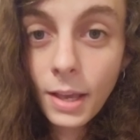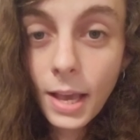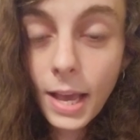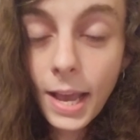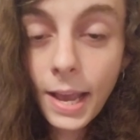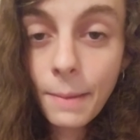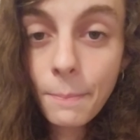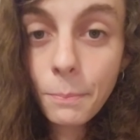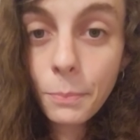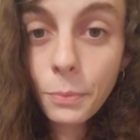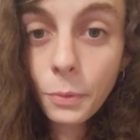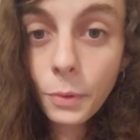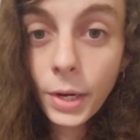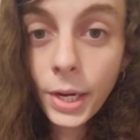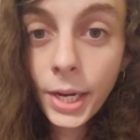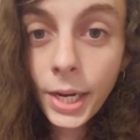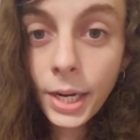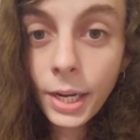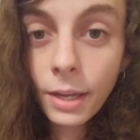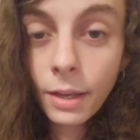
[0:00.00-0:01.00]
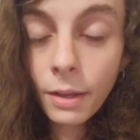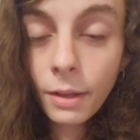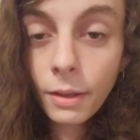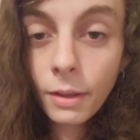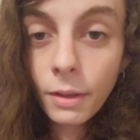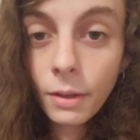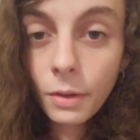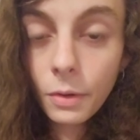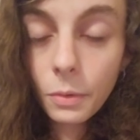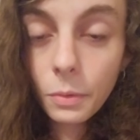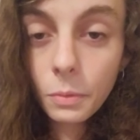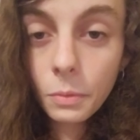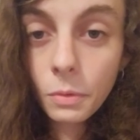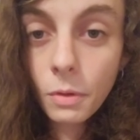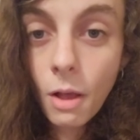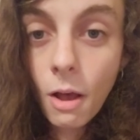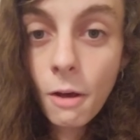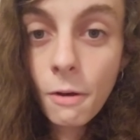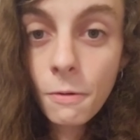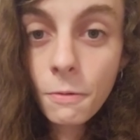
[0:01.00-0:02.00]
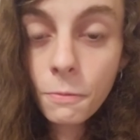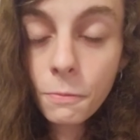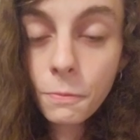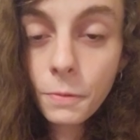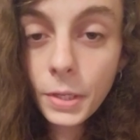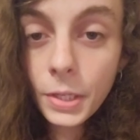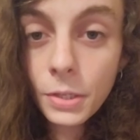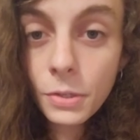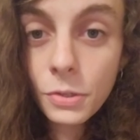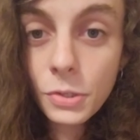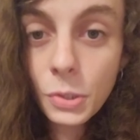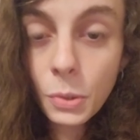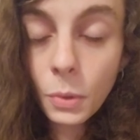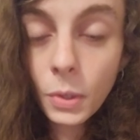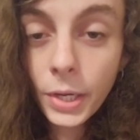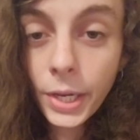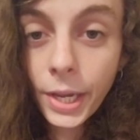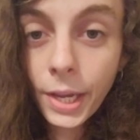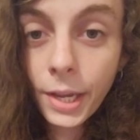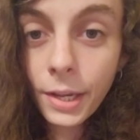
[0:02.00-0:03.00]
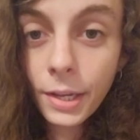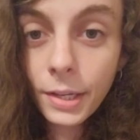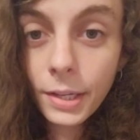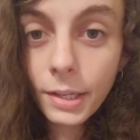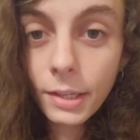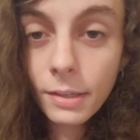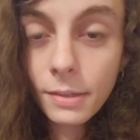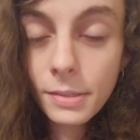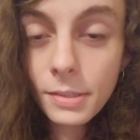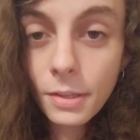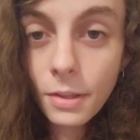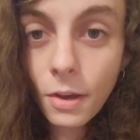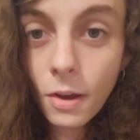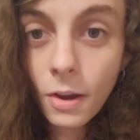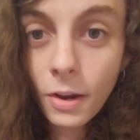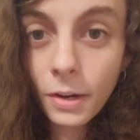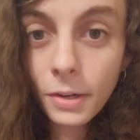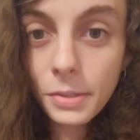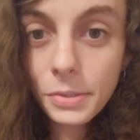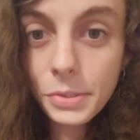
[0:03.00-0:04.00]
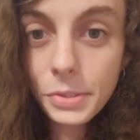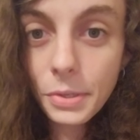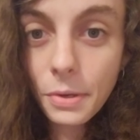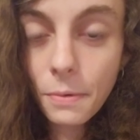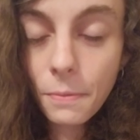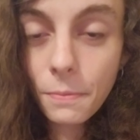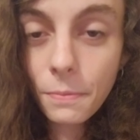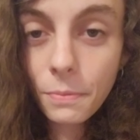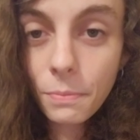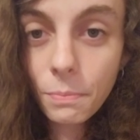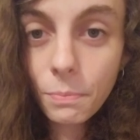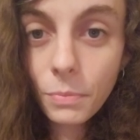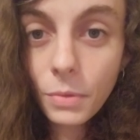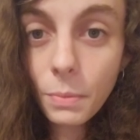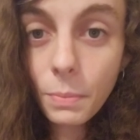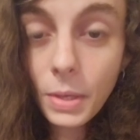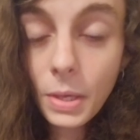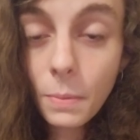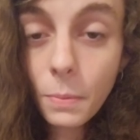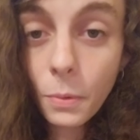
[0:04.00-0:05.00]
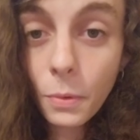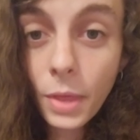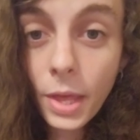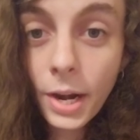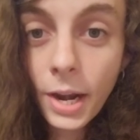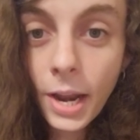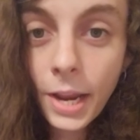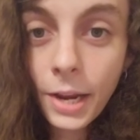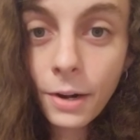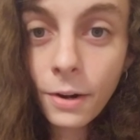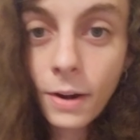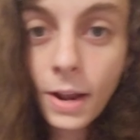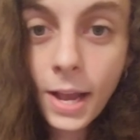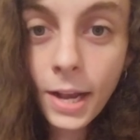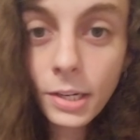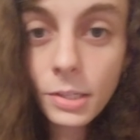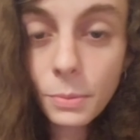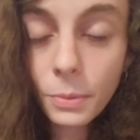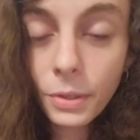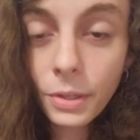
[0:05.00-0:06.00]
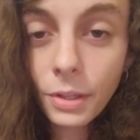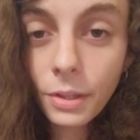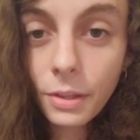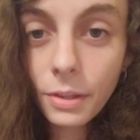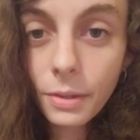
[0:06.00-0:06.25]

I bring love and joy into the hearts of the people that I interact with.